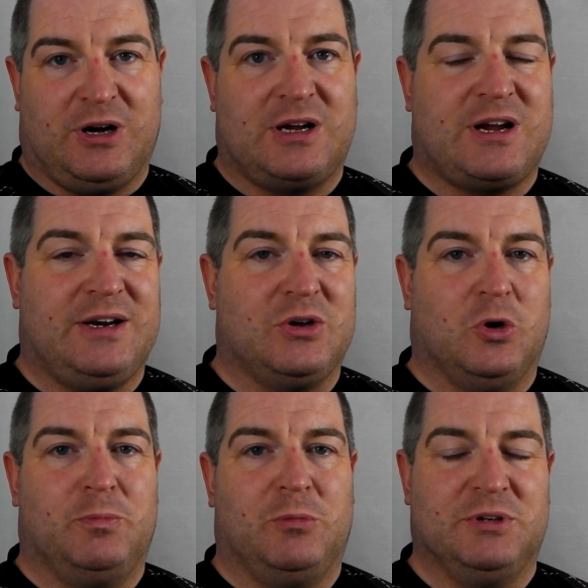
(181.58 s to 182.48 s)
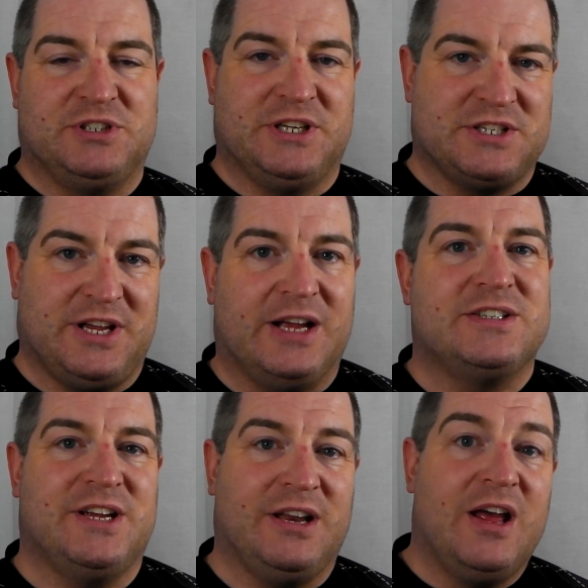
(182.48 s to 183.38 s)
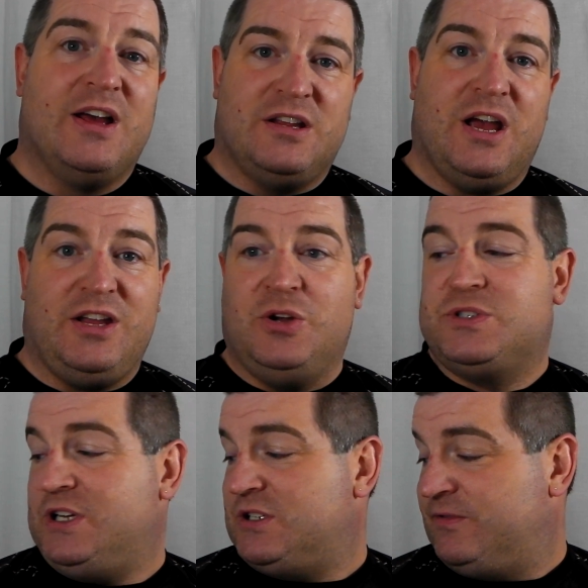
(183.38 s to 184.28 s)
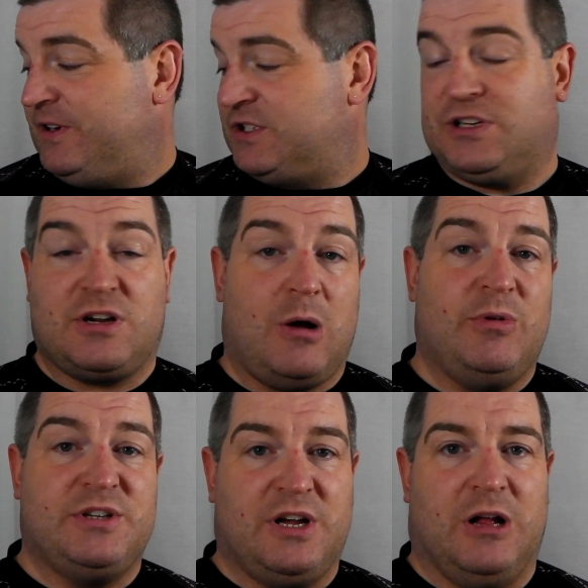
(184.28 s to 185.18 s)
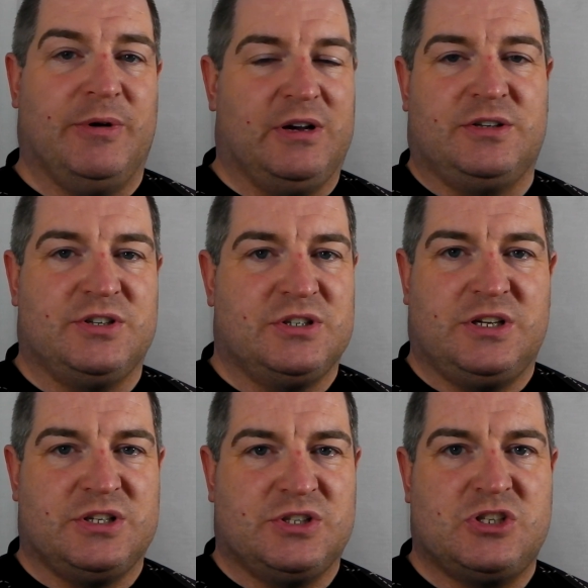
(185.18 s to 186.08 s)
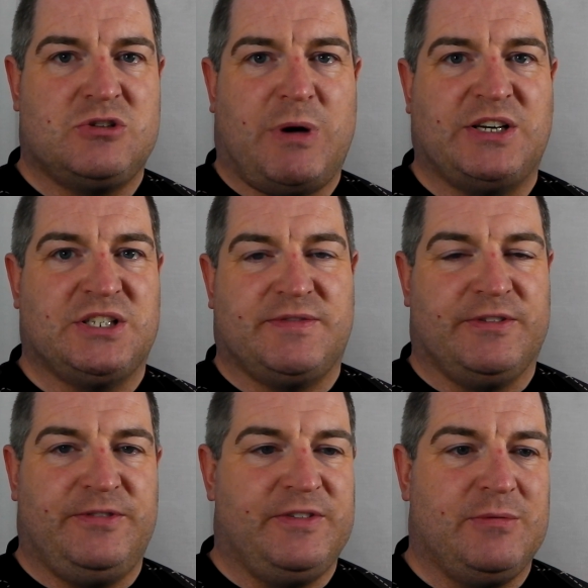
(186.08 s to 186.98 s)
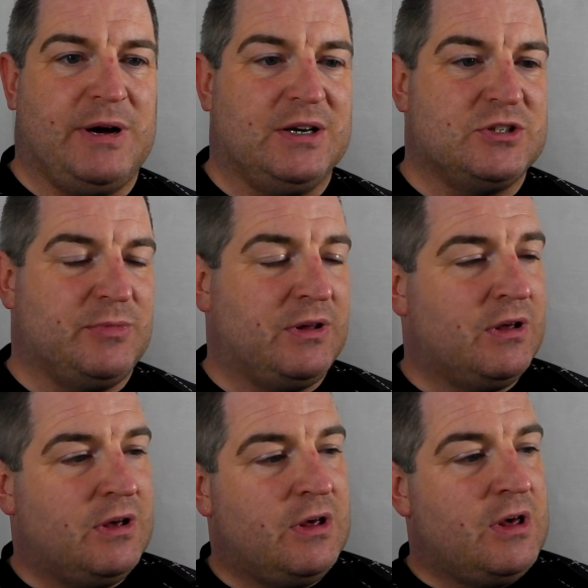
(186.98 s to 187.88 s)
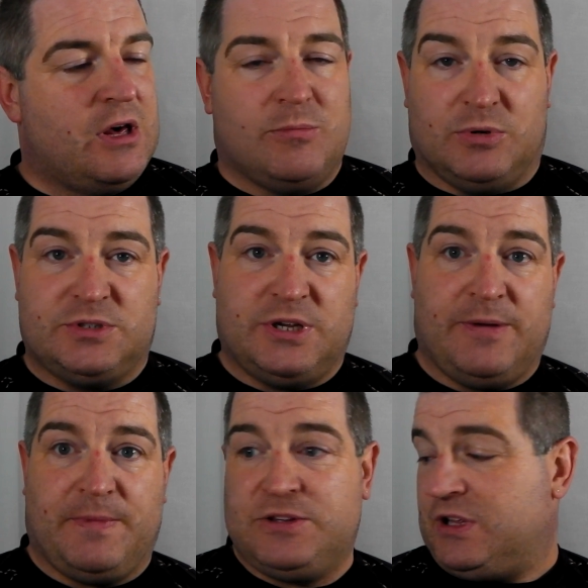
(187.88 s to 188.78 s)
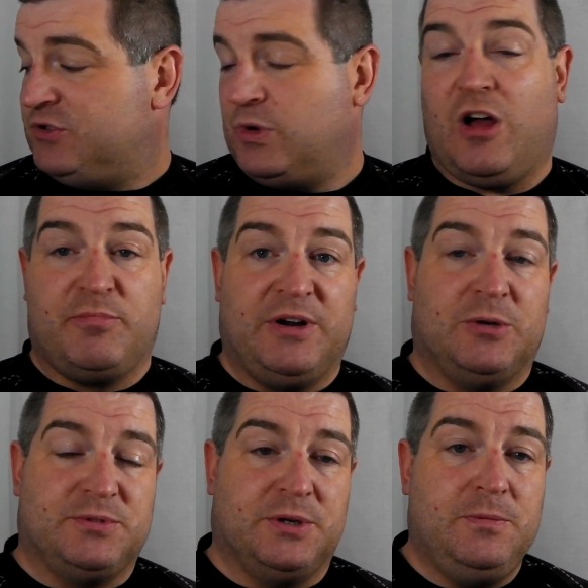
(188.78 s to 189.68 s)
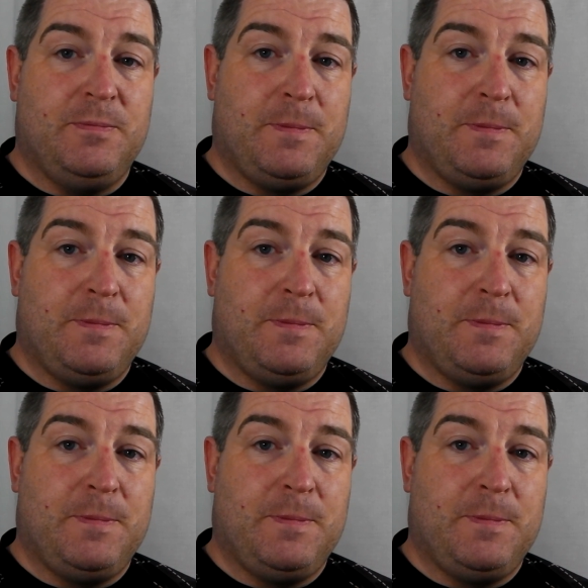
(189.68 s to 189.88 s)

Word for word: I kind of go publishing this thing and saying, yeah, use this to fix your camera to your helmet, just in case it smashes after 50 mile or something. But uh, that that's what I've been up to,